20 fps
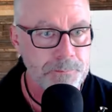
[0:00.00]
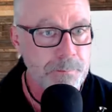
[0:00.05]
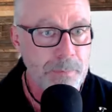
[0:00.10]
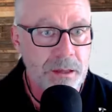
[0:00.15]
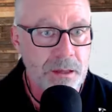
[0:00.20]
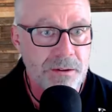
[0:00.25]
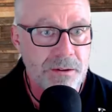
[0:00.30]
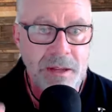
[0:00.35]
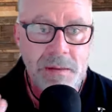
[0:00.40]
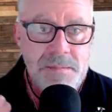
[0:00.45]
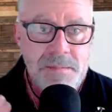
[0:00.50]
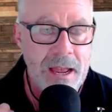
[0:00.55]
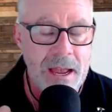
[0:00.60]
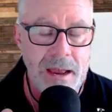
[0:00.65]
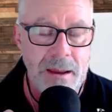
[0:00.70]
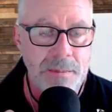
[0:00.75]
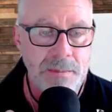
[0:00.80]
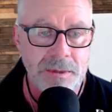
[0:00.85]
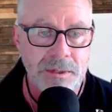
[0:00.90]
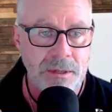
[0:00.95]

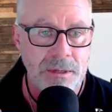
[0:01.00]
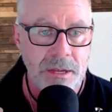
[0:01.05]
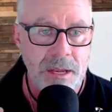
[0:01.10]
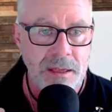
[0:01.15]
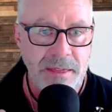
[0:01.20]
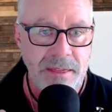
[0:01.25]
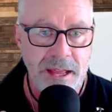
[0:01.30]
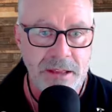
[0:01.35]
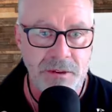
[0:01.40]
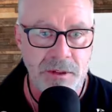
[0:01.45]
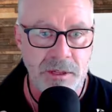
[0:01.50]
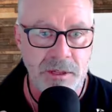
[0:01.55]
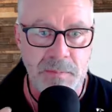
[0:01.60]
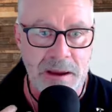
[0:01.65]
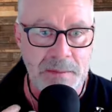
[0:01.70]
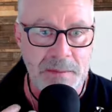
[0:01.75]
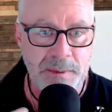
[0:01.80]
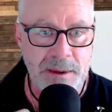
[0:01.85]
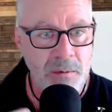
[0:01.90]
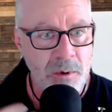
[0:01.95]
Sometimes that just
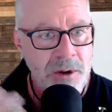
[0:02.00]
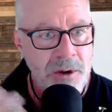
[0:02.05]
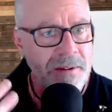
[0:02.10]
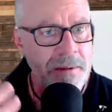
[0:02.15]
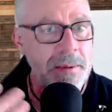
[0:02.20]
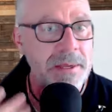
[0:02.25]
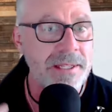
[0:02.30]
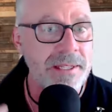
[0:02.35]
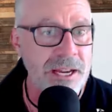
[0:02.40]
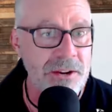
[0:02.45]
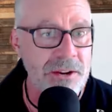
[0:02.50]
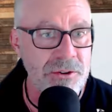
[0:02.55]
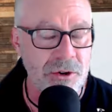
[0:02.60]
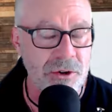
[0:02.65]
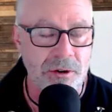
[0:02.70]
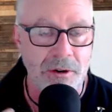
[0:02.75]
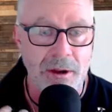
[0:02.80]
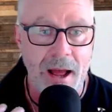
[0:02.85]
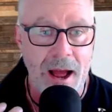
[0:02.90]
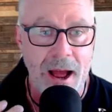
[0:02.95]
might be. What if I'm a
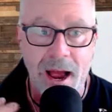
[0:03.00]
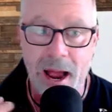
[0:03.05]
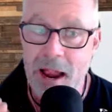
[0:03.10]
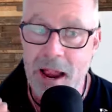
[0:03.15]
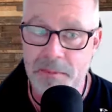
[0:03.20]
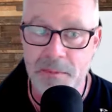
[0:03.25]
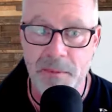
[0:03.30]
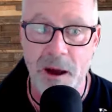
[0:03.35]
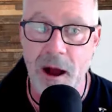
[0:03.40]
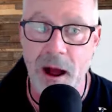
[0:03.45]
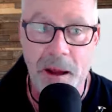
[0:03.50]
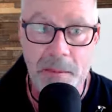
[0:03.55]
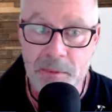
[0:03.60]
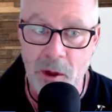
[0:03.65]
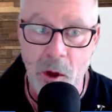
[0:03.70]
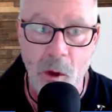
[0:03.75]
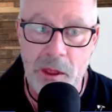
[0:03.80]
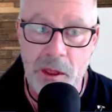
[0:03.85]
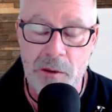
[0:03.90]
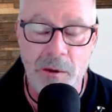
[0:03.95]
teacher? I'm, I'm
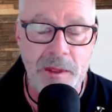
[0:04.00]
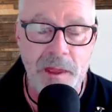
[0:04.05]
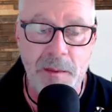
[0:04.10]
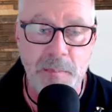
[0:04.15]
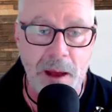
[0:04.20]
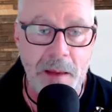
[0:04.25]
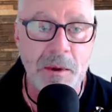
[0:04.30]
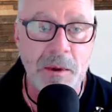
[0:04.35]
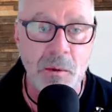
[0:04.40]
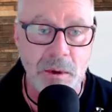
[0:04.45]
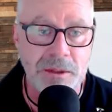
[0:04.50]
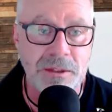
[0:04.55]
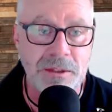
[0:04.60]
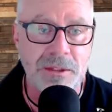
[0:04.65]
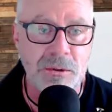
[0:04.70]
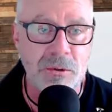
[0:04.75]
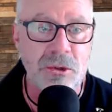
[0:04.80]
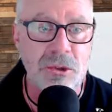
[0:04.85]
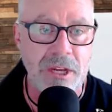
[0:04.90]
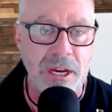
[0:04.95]
the only one that probably wants
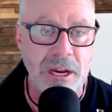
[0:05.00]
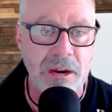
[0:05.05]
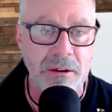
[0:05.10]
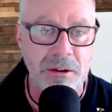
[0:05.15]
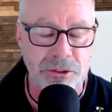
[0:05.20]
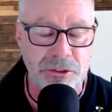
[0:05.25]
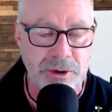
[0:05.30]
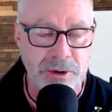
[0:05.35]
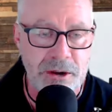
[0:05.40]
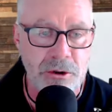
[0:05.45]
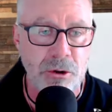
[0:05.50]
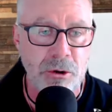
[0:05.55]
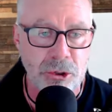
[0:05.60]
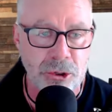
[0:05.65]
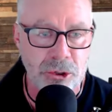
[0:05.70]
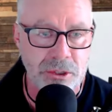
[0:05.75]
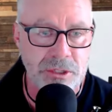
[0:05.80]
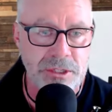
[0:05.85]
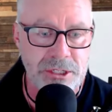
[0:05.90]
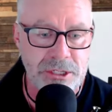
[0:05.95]
to share a screen or
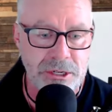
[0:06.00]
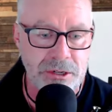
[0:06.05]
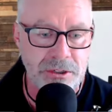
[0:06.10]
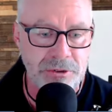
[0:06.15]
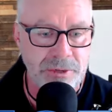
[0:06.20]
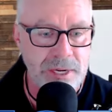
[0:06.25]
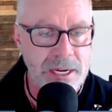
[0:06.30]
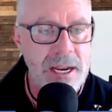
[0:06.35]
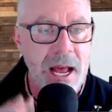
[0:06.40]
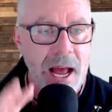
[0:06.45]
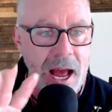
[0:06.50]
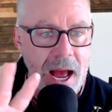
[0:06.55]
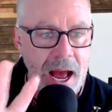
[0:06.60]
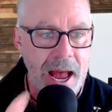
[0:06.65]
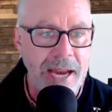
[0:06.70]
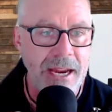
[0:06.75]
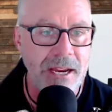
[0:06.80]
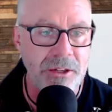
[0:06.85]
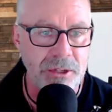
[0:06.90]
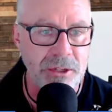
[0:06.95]
should share a screen.
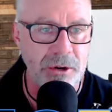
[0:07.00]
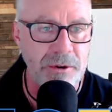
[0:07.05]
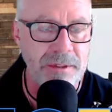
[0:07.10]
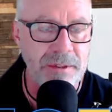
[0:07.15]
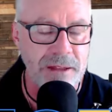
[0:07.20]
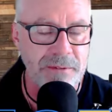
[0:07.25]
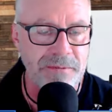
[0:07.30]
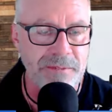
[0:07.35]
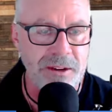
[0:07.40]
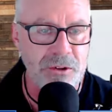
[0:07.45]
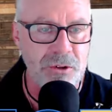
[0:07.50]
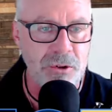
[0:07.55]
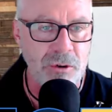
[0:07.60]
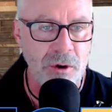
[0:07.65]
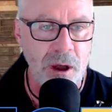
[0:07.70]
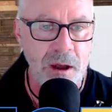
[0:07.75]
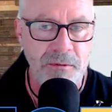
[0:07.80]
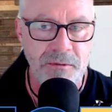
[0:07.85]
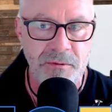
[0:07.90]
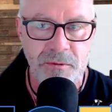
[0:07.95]
I could turn that feature
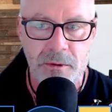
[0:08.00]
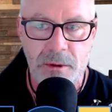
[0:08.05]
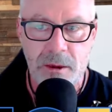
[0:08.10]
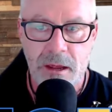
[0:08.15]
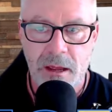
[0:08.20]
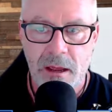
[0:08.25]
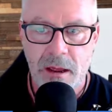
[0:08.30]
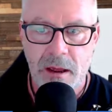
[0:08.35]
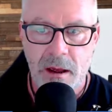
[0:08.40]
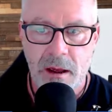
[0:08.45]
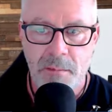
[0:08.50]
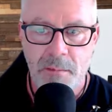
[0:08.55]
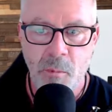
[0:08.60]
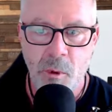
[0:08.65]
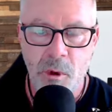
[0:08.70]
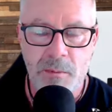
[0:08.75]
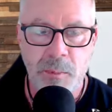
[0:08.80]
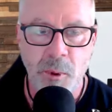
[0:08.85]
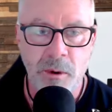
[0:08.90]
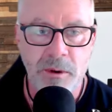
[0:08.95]
off.
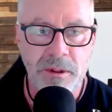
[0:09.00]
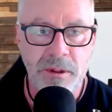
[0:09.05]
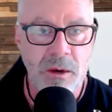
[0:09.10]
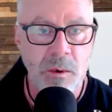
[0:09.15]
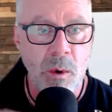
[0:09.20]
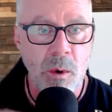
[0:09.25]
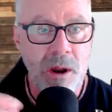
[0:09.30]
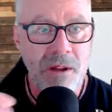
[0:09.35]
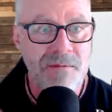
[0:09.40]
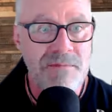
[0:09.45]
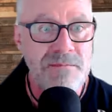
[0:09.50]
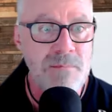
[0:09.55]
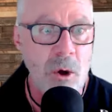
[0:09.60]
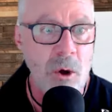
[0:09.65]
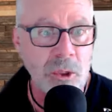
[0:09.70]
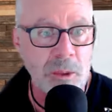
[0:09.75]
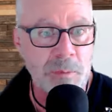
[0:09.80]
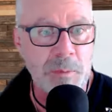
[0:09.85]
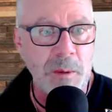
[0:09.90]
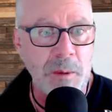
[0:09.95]
More importantly, what if
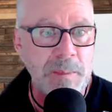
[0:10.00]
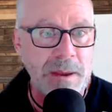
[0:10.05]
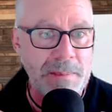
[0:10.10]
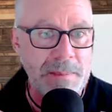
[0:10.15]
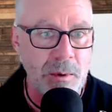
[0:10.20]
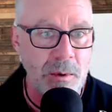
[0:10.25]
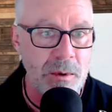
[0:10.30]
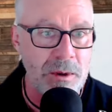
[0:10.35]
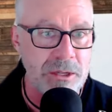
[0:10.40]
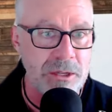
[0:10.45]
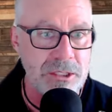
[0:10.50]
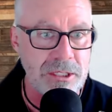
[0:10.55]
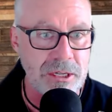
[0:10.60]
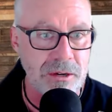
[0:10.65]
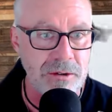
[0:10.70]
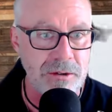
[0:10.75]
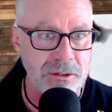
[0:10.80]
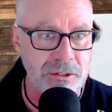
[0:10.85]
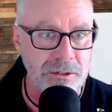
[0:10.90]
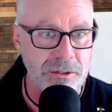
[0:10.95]
multiple people want to
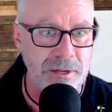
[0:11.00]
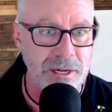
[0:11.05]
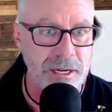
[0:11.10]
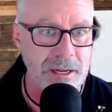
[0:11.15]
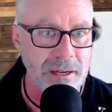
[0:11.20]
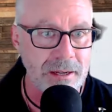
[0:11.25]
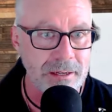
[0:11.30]
share their screen?